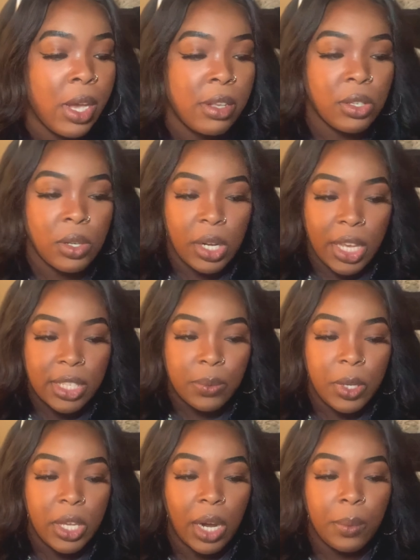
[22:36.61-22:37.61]
So the next
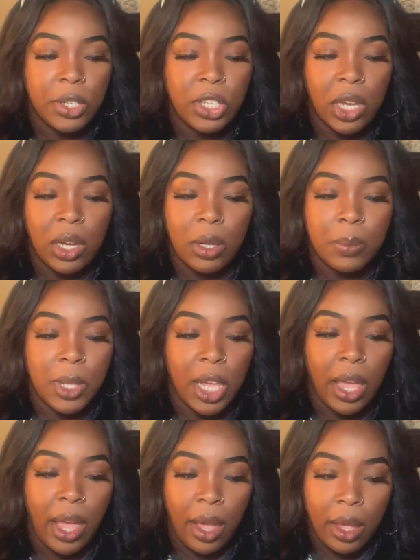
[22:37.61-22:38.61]
week I reach out, I'm
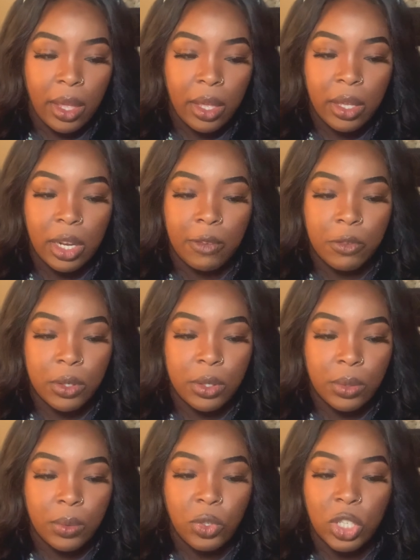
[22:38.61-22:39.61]
like, hey, good
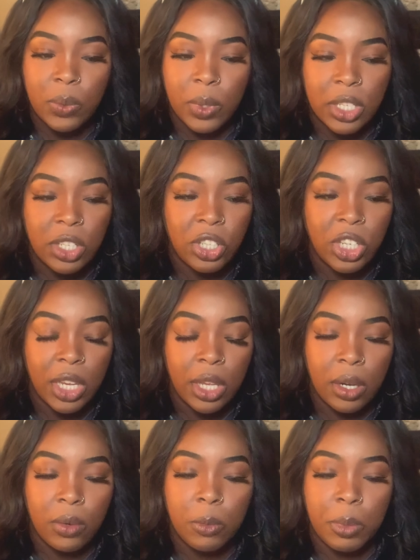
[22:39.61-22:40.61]
afternoon. Just wanted to check
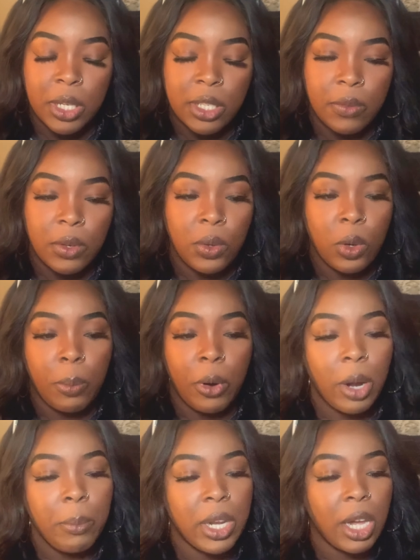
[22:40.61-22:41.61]
in on the pics of the new
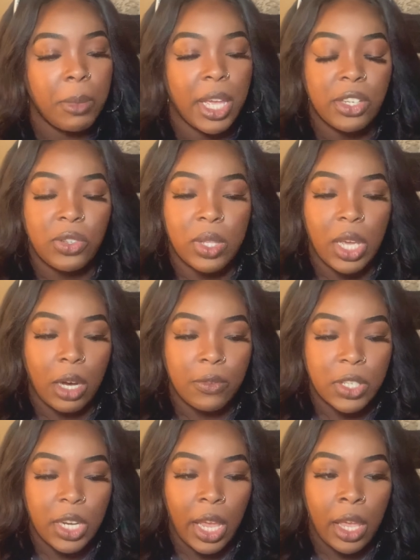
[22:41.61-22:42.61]
apartment. I'm actually
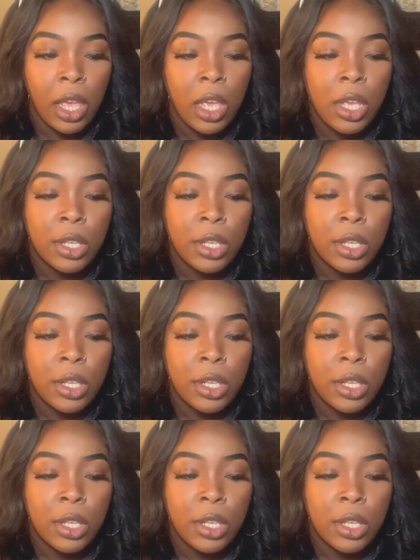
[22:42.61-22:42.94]
off today.